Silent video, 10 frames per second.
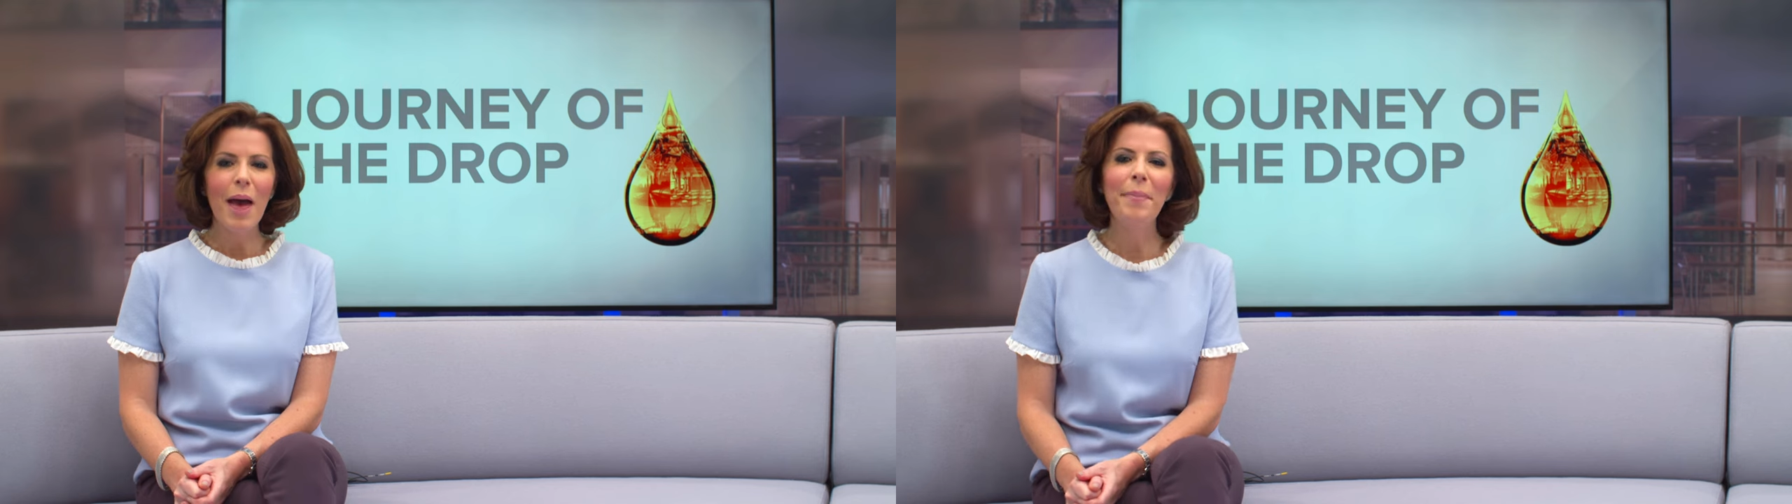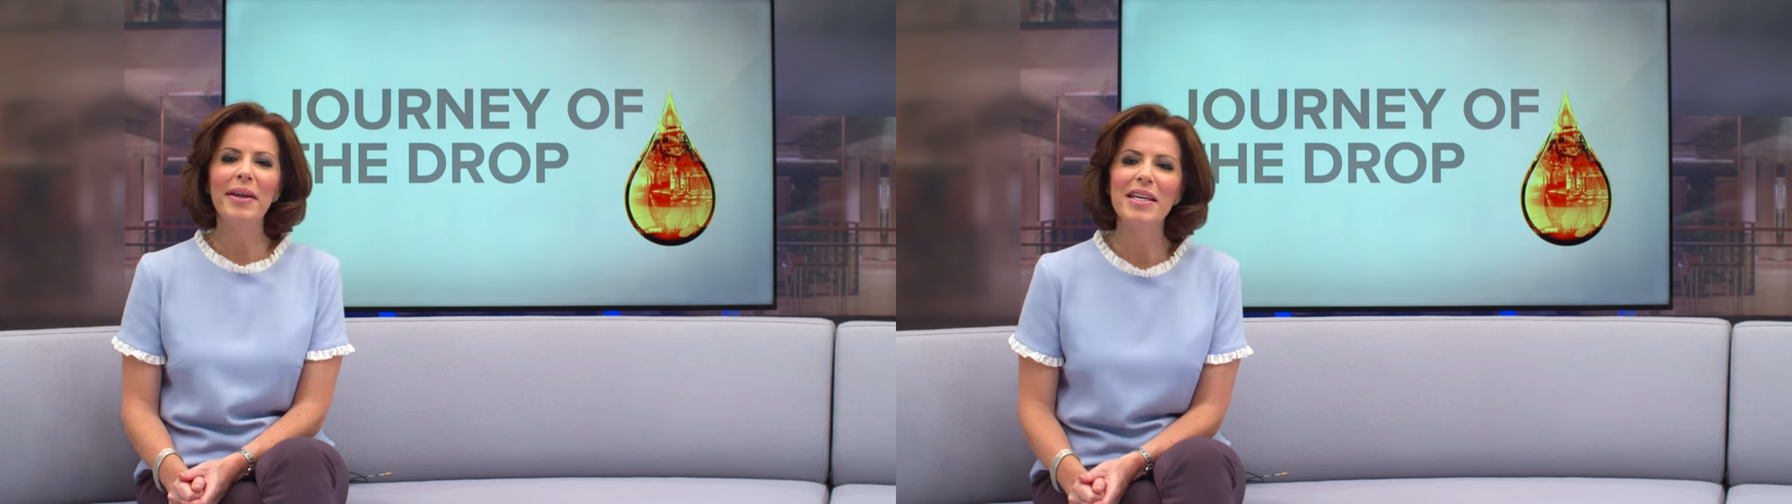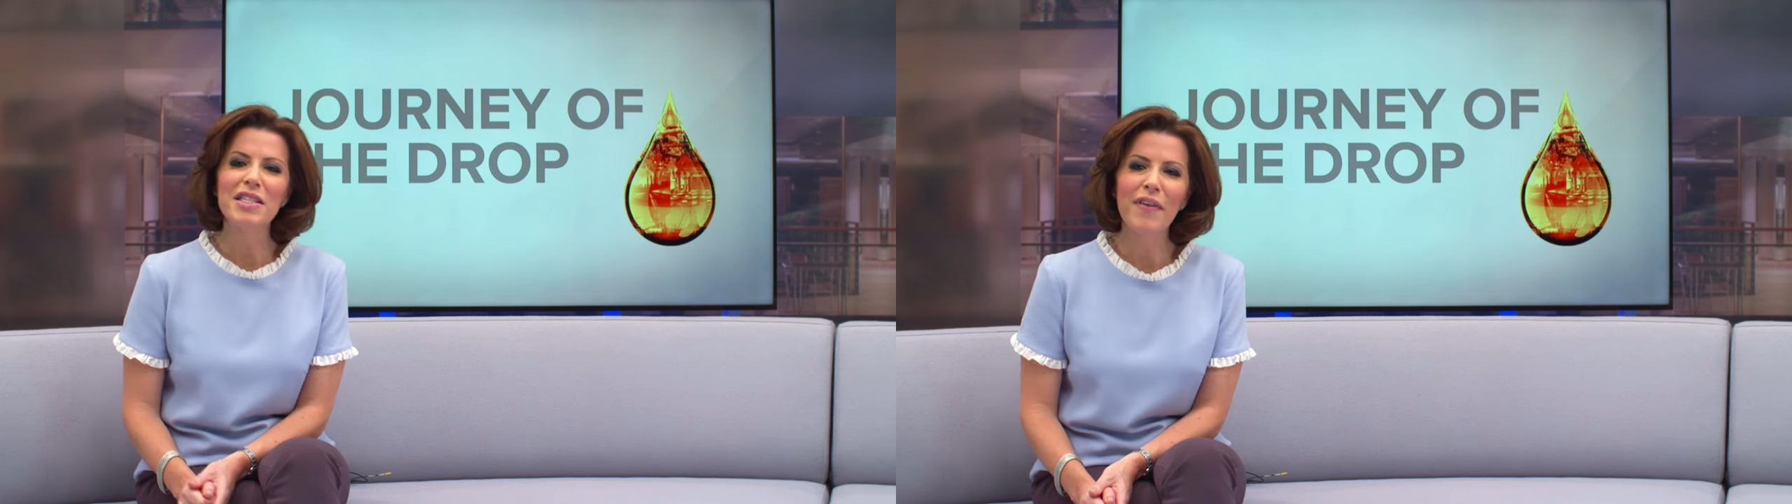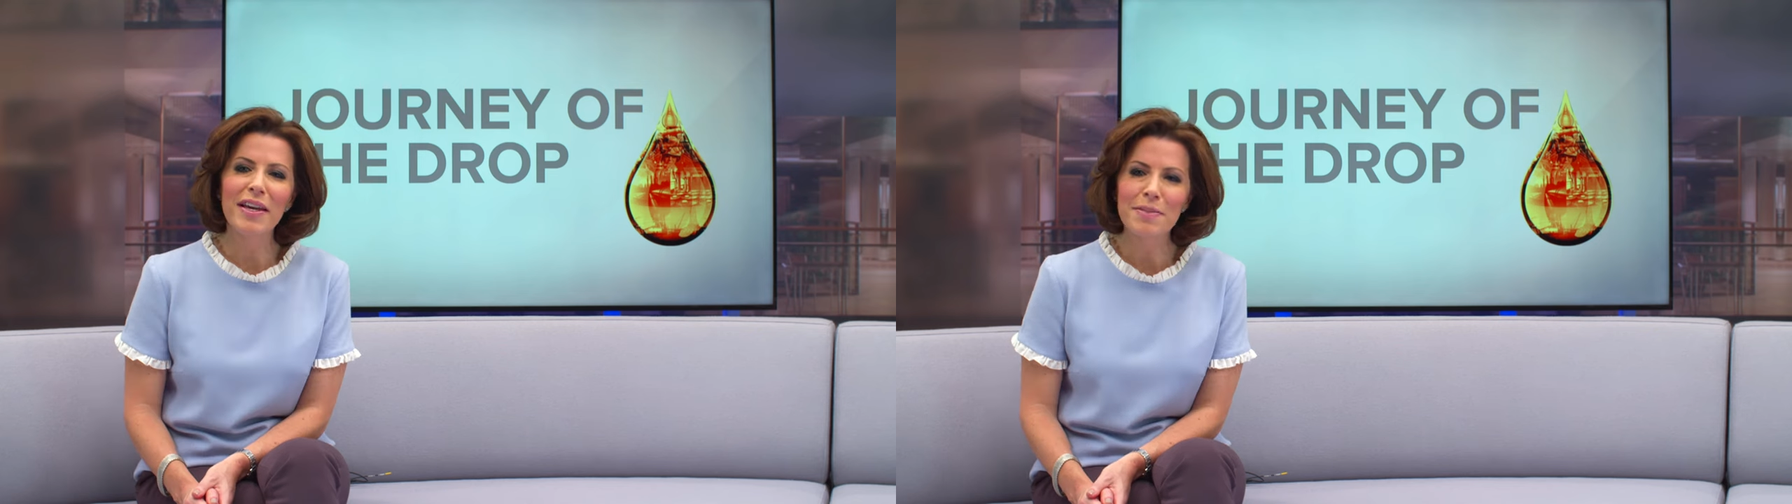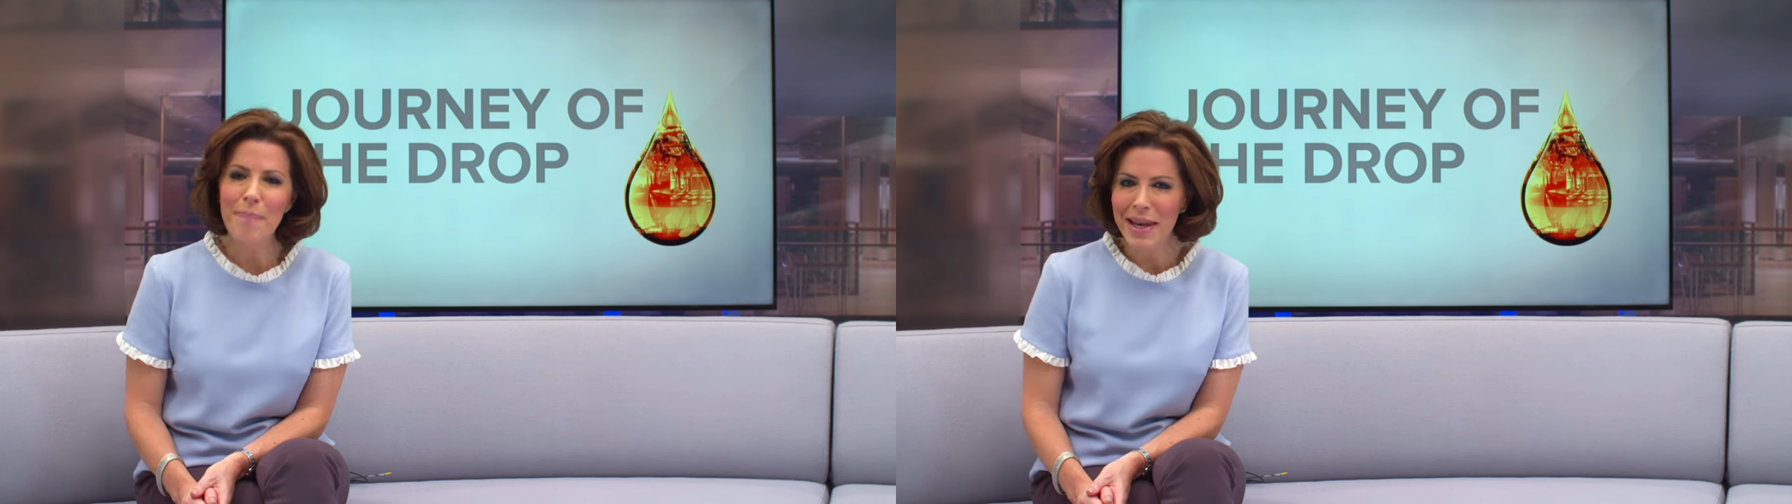Companies
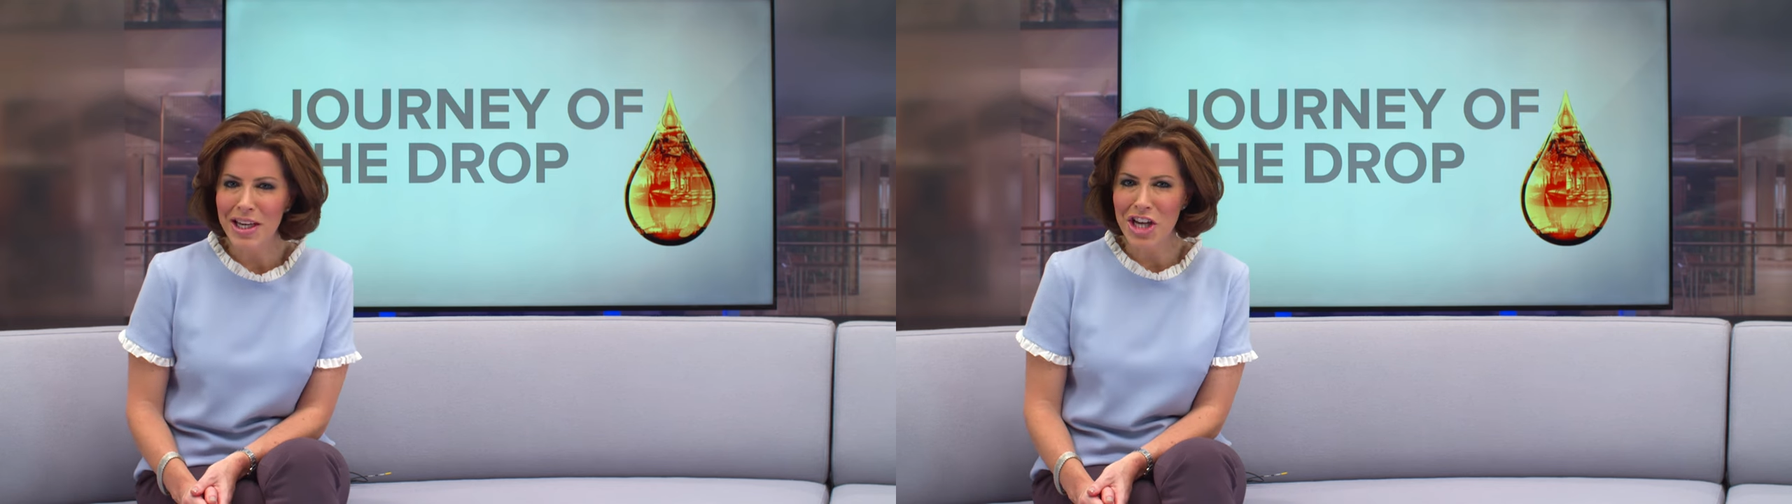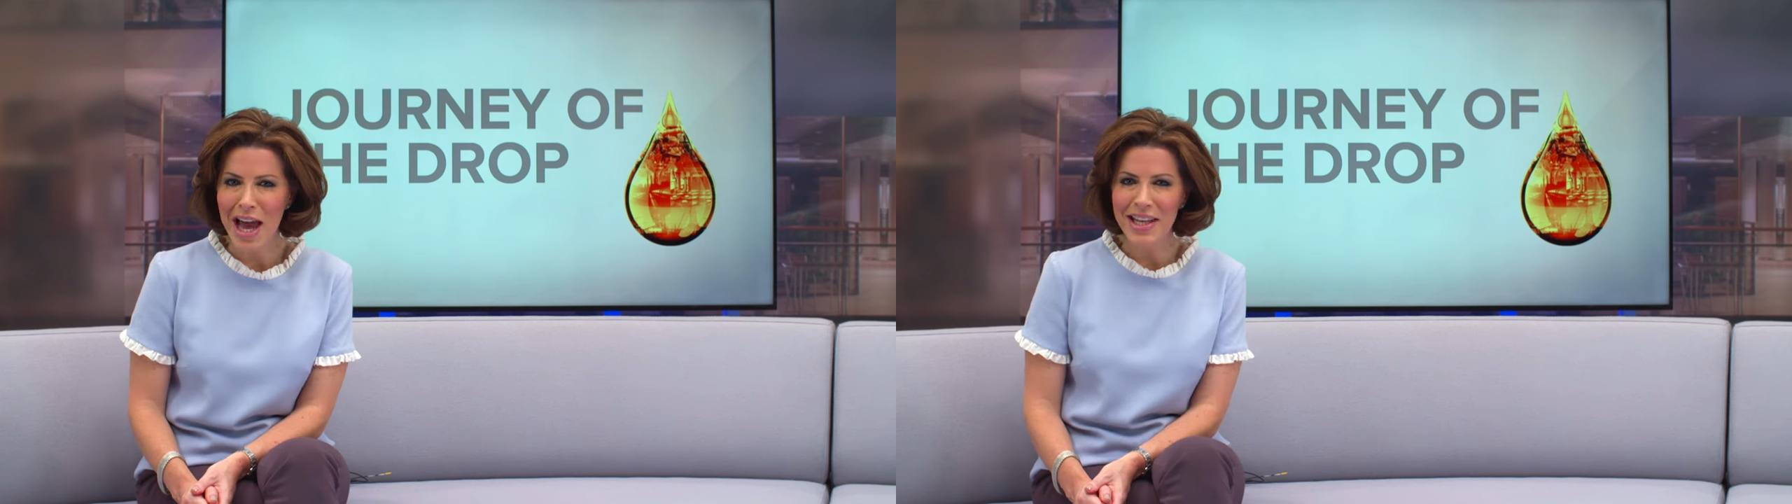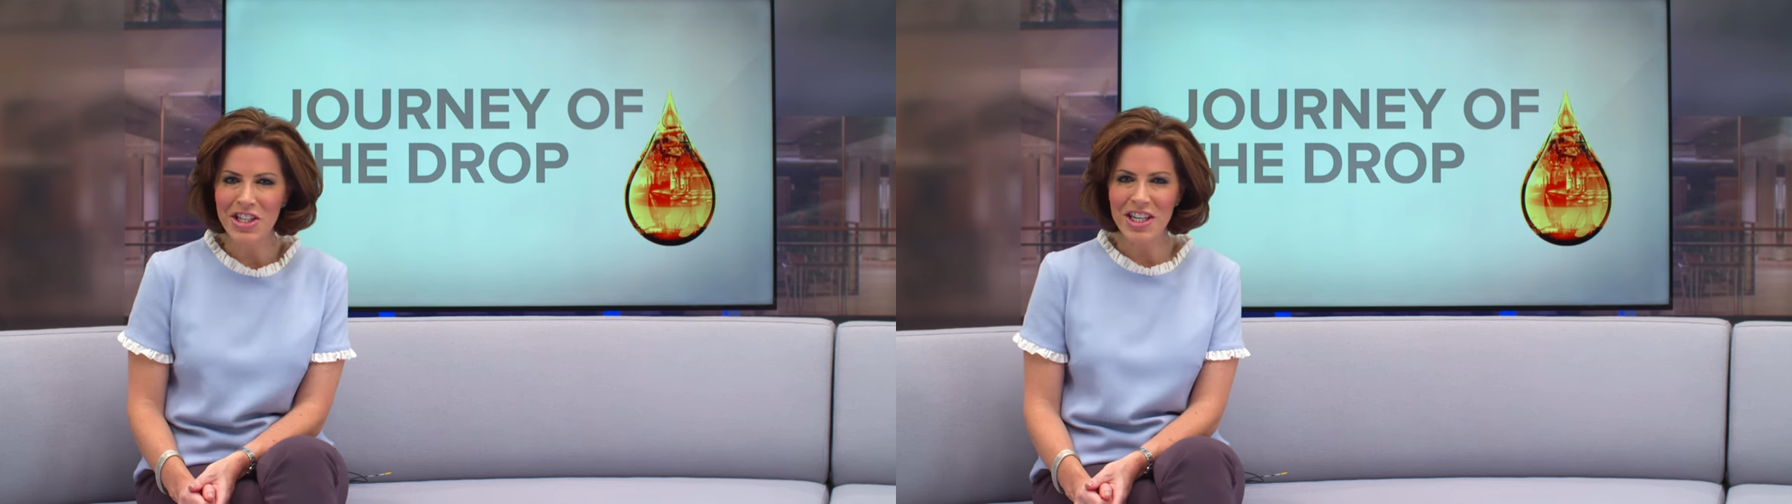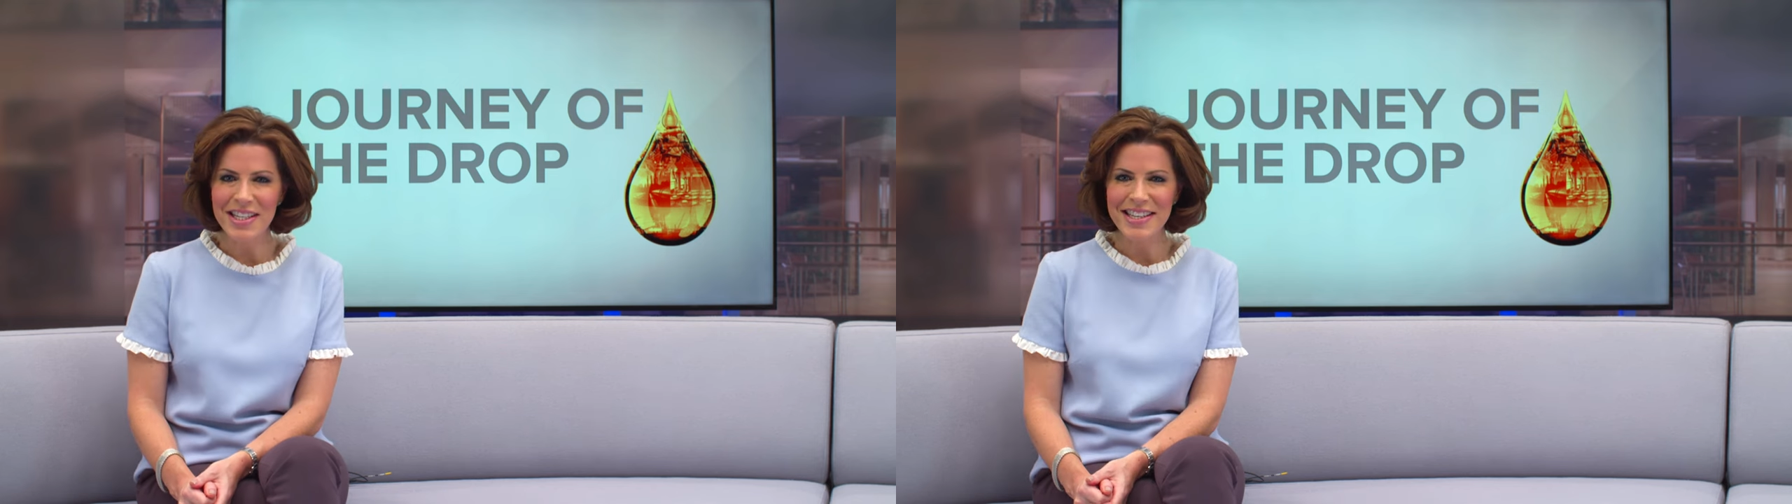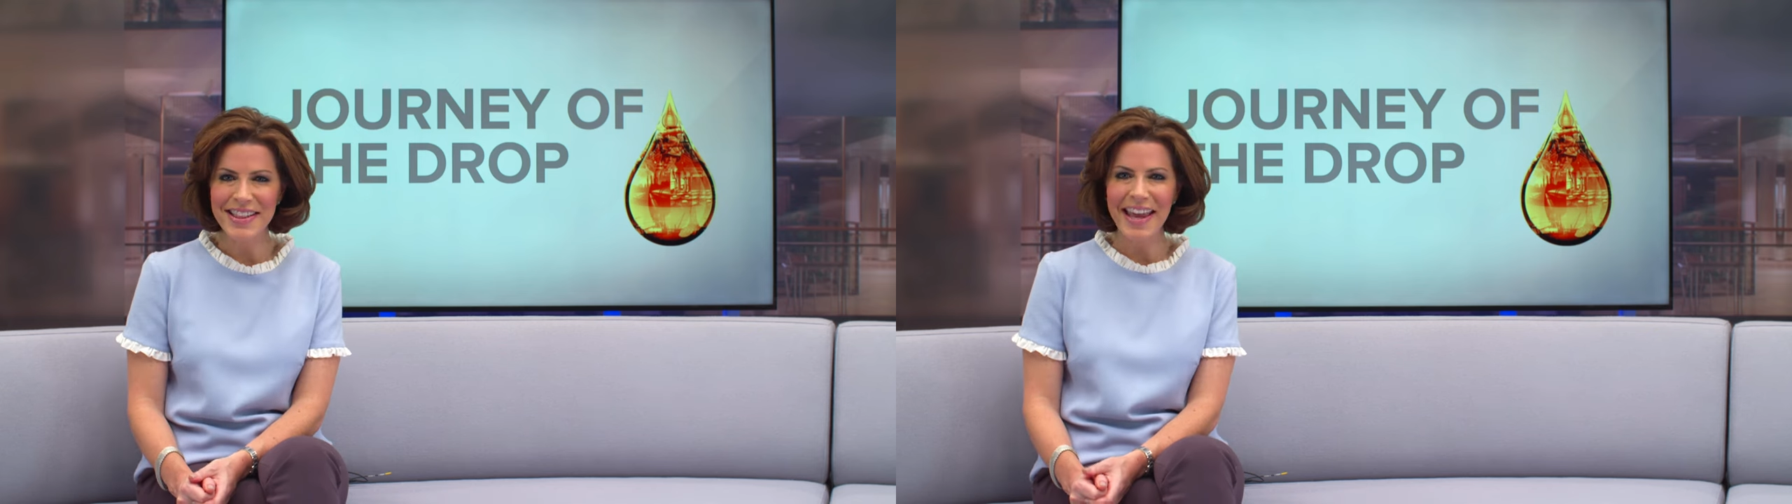face many
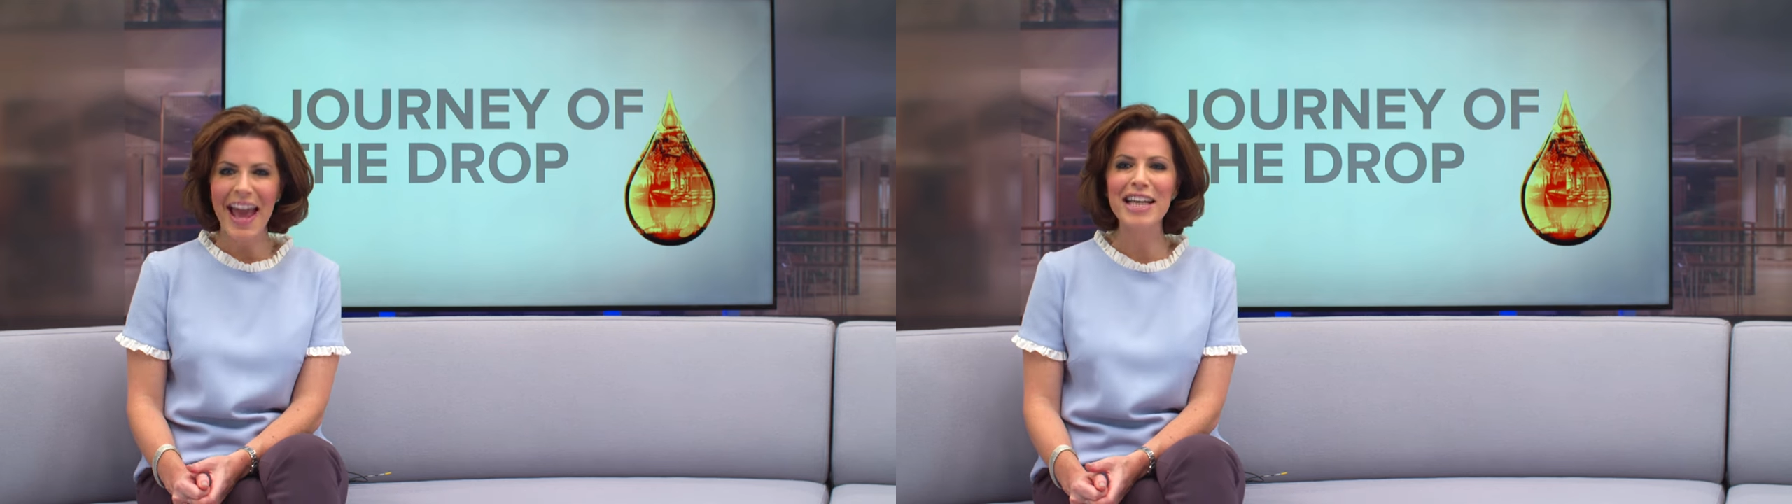challenges in the